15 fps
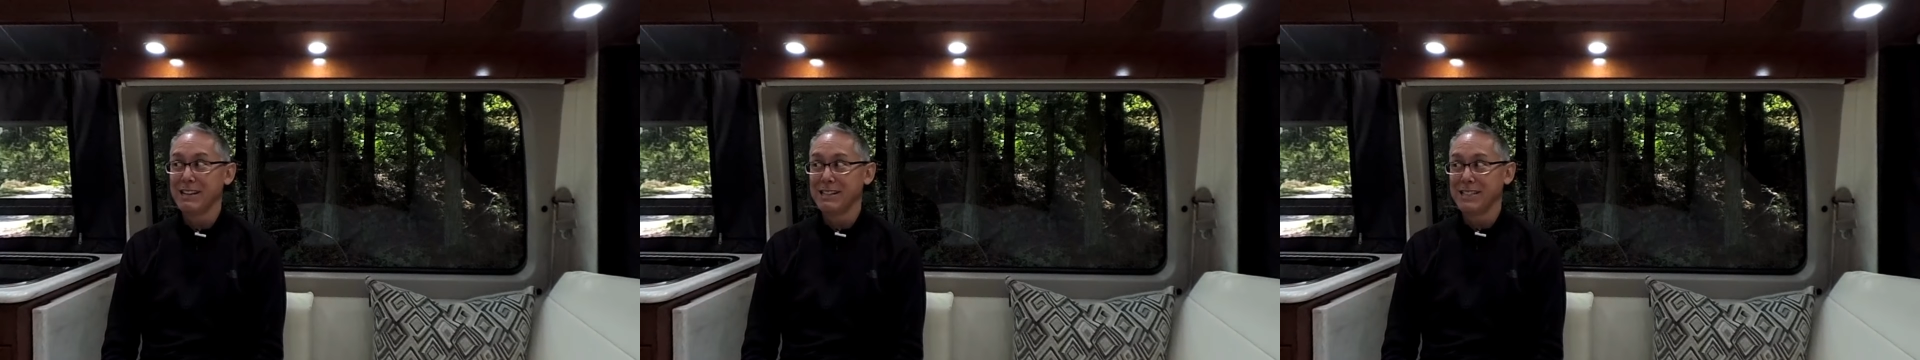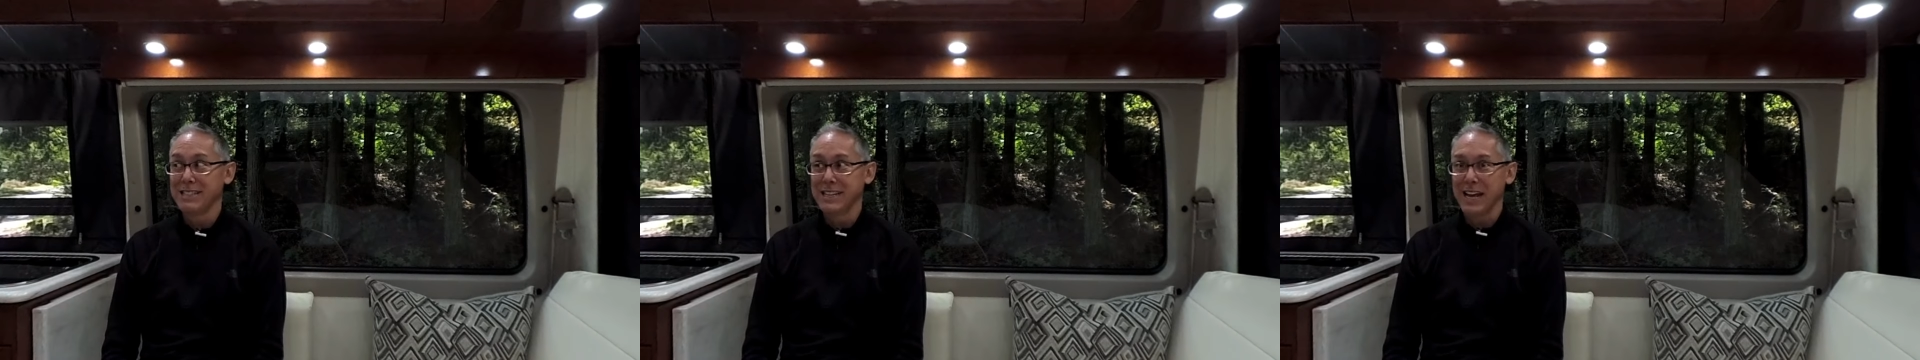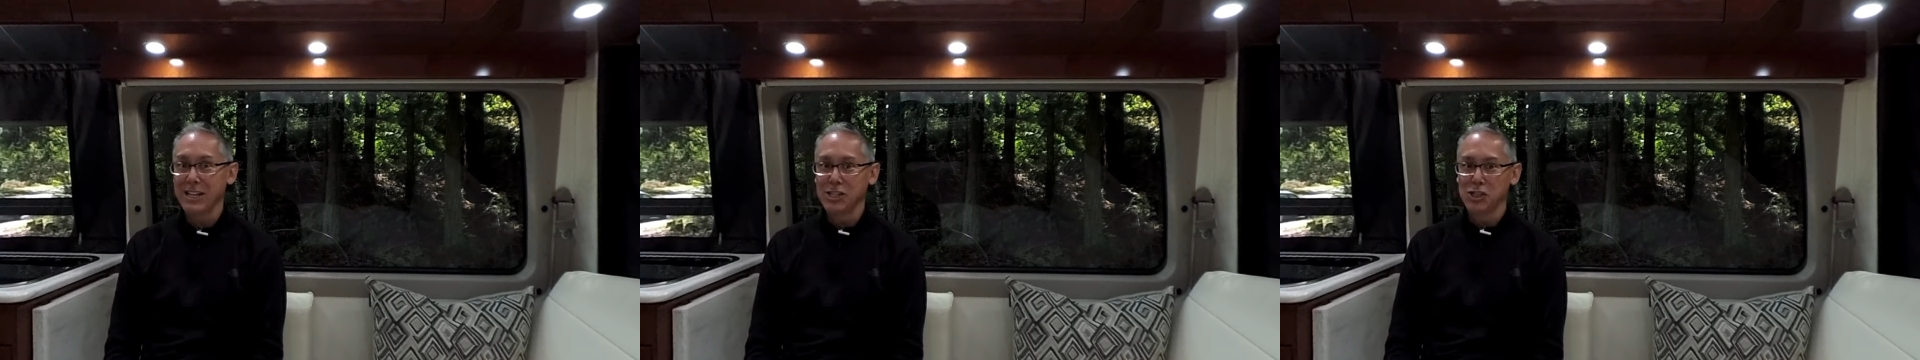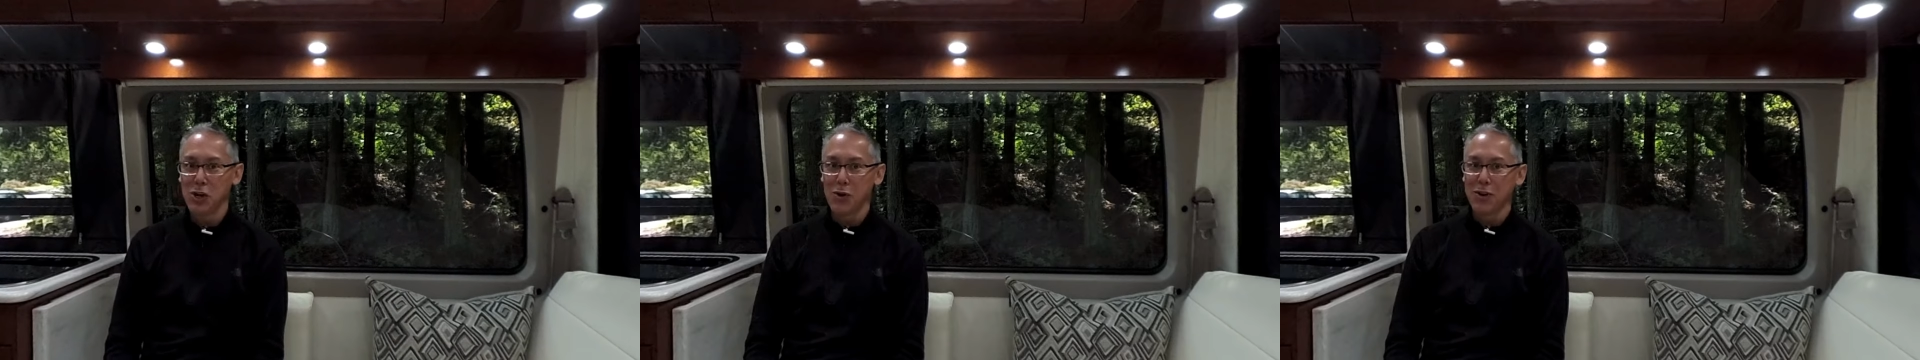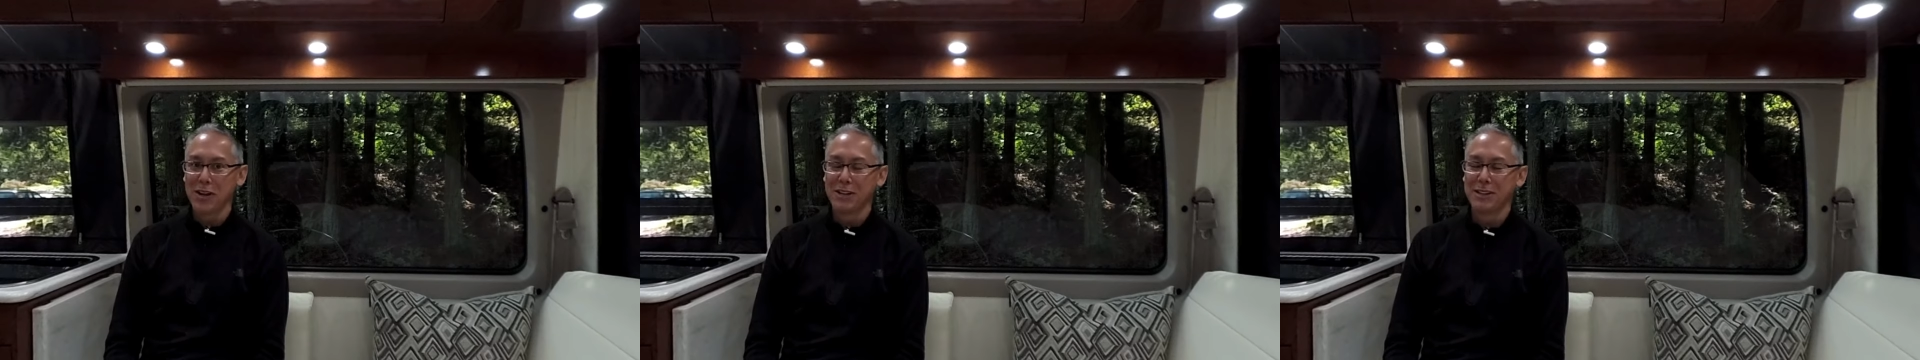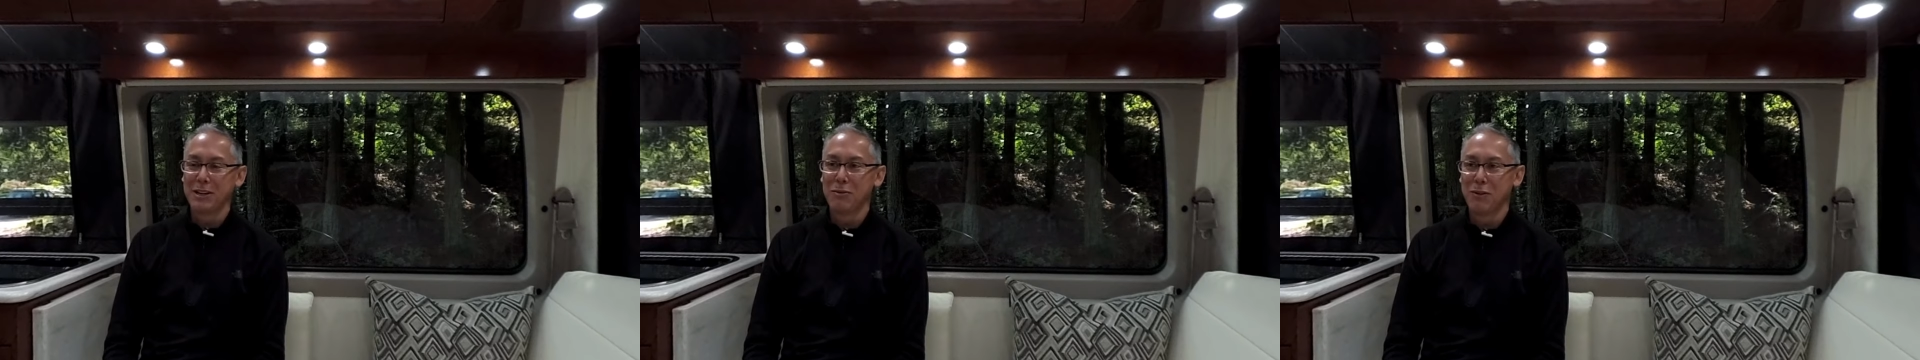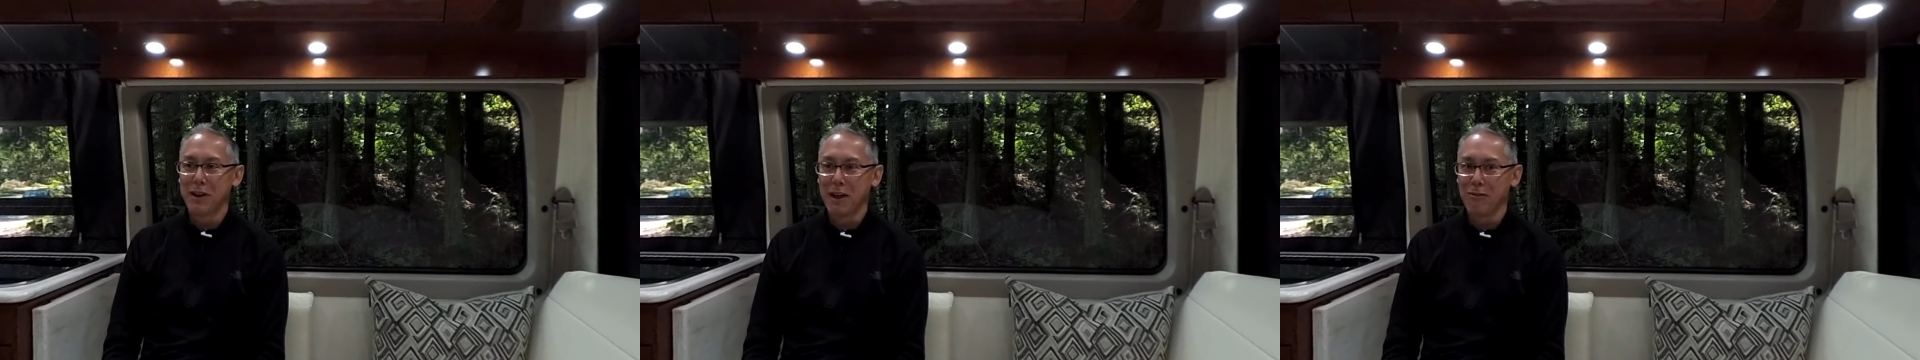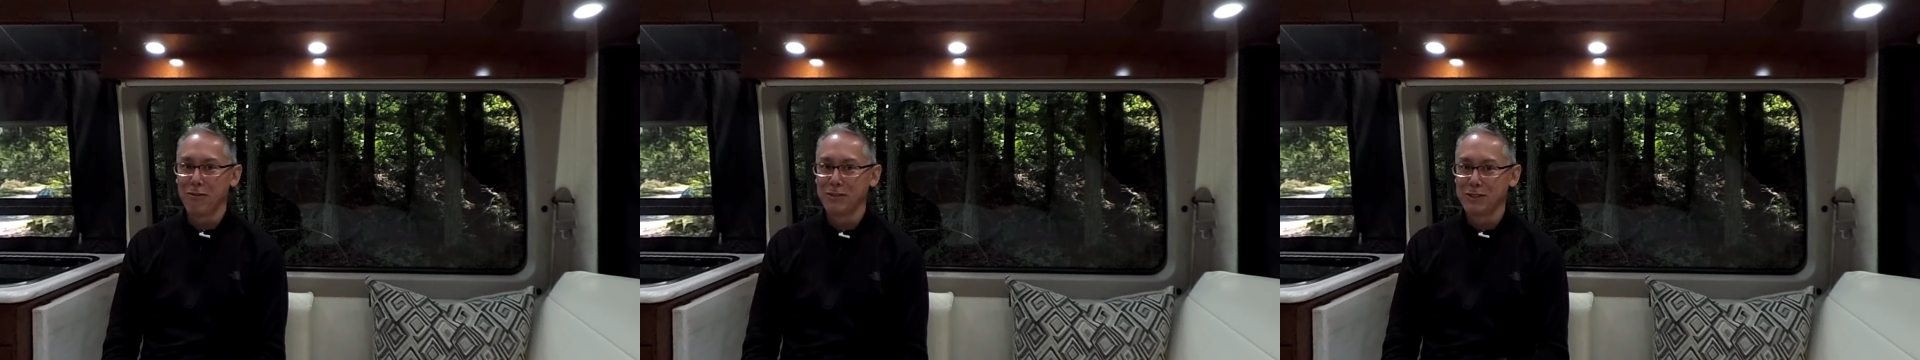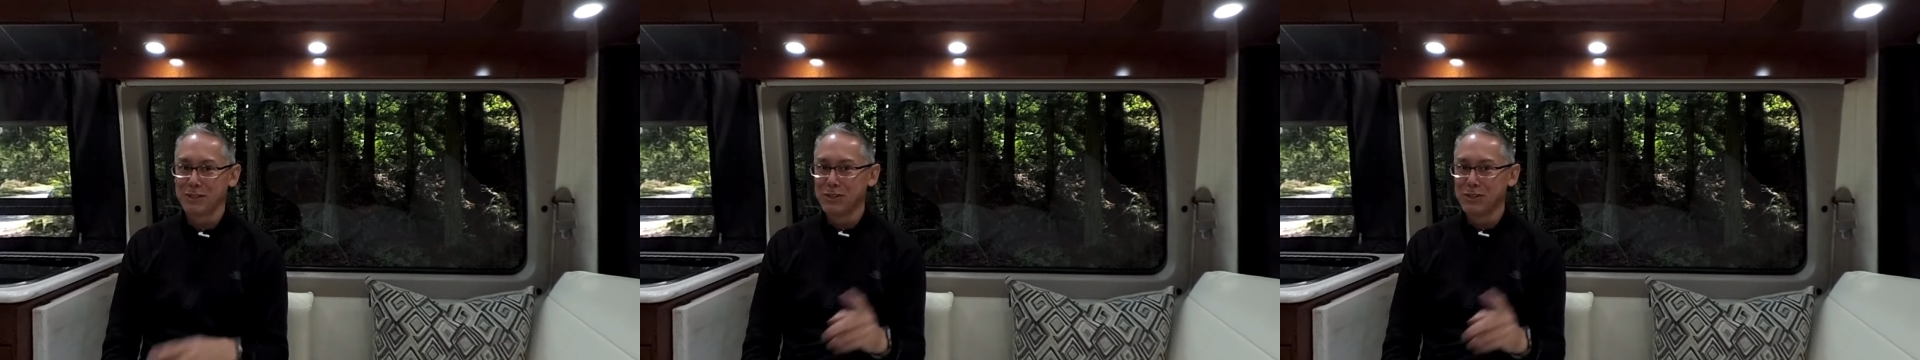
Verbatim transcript: said jokingly when I was